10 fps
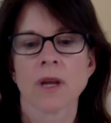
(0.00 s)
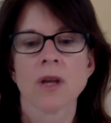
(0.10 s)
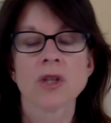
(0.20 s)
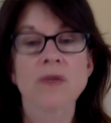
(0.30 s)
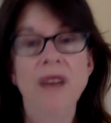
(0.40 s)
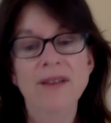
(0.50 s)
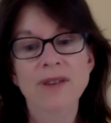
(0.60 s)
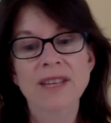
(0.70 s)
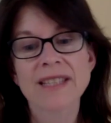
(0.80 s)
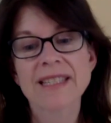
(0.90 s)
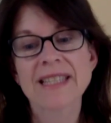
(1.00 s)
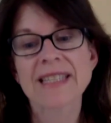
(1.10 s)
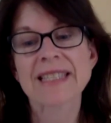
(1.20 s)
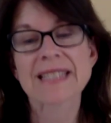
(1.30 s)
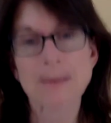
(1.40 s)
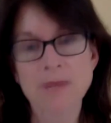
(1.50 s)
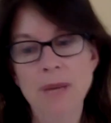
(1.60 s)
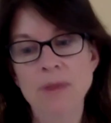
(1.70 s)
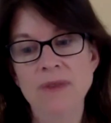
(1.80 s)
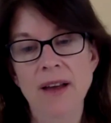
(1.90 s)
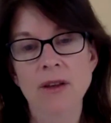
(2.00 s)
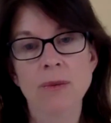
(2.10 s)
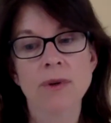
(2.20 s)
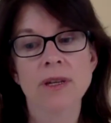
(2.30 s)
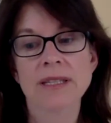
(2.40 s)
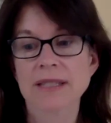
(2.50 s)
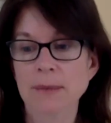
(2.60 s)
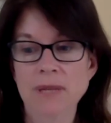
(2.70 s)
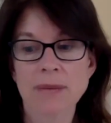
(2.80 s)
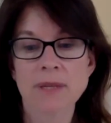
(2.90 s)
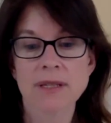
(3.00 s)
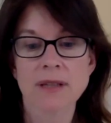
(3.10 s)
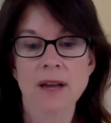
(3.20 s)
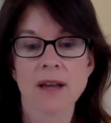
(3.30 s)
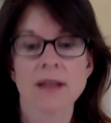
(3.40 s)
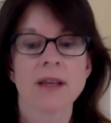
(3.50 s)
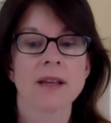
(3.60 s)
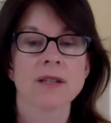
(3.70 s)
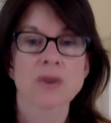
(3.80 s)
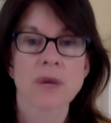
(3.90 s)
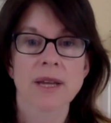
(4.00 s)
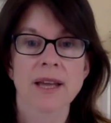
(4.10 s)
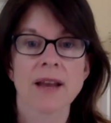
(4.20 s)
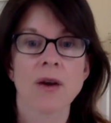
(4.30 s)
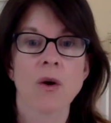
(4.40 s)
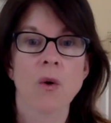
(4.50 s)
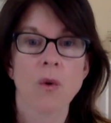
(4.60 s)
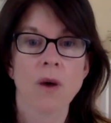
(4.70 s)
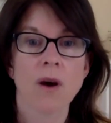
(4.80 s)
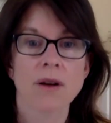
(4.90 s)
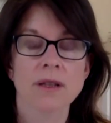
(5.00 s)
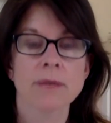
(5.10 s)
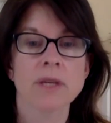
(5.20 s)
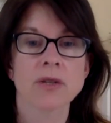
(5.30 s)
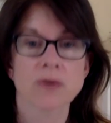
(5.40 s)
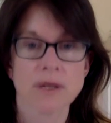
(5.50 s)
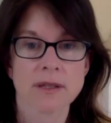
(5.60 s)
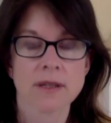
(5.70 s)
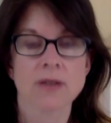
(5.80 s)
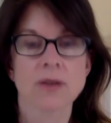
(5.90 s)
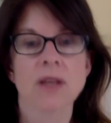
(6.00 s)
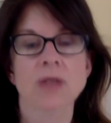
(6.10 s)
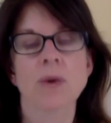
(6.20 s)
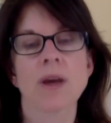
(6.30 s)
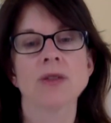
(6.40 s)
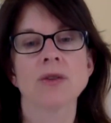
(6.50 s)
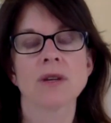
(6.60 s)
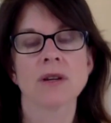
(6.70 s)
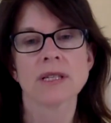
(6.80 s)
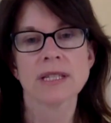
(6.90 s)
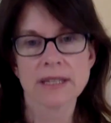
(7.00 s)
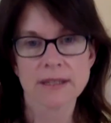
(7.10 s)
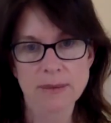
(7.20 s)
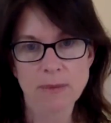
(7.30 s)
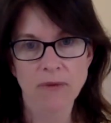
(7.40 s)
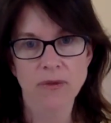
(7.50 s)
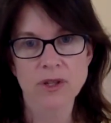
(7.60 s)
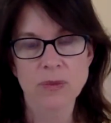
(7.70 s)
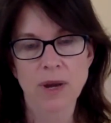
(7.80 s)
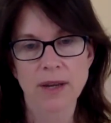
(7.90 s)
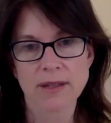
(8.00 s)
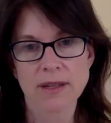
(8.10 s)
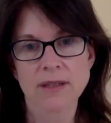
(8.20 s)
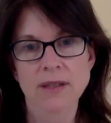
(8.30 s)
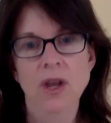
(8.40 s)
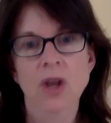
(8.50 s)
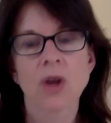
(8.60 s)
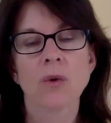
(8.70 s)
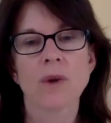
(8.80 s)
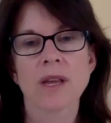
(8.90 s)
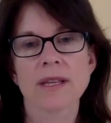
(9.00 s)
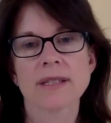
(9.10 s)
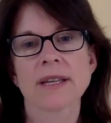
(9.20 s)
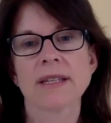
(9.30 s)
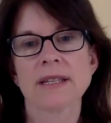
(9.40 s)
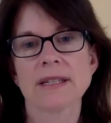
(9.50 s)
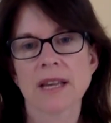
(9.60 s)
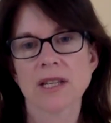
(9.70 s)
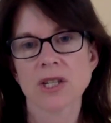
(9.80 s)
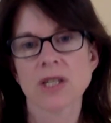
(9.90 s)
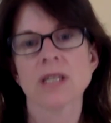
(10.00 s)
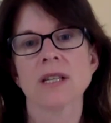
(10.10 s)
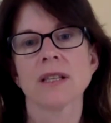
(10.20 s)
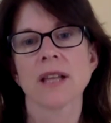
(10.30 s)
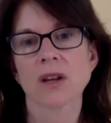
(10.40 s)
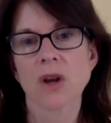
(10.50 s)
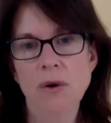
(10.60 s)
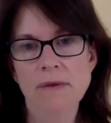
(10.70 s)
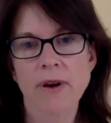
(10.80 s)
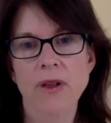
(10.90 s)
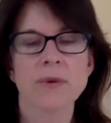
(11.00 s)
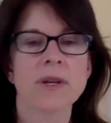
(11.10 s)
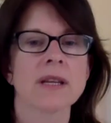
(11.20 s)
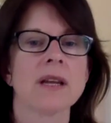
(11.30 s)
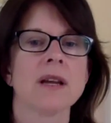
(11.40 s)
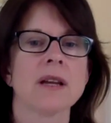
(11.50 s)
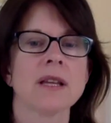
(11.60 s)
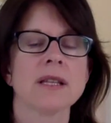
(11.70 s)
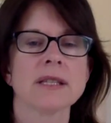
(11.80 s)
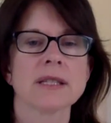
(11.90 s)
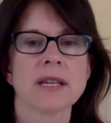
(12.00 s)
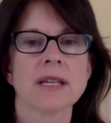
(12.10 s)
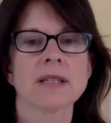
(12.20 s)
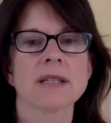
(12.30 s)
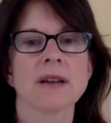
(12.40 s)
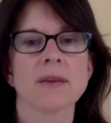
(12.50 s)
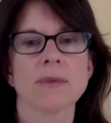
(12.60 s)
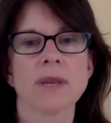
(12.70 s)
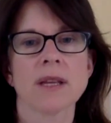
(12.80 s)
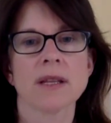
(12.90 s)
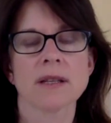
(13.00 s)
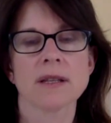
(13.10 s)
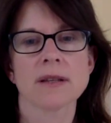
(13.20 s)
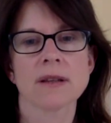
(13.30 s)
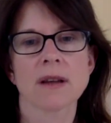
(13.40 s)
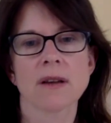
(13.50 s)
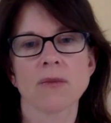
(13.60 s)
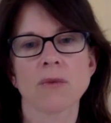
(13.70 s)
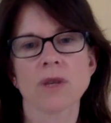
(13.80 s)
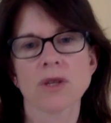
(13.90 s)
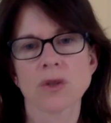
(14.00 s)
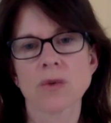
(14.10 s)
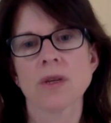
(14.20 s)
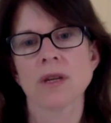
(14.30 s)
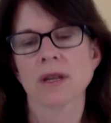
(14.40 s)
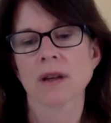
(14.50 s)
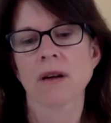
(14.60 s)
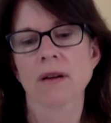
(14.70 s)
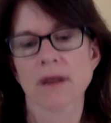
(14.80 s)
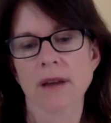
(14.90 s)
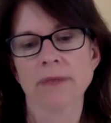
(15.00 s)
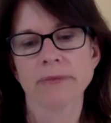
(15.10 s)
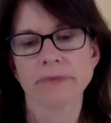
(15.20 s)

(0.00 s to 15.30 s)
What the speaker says: Survival instinct is sometimes valuable and sometimes it's not. And so it cannot wholeheartedly be trusted. So that's why during our TSD mindfulness practice, we set an intention to let go of following instinct and really soothing our gut.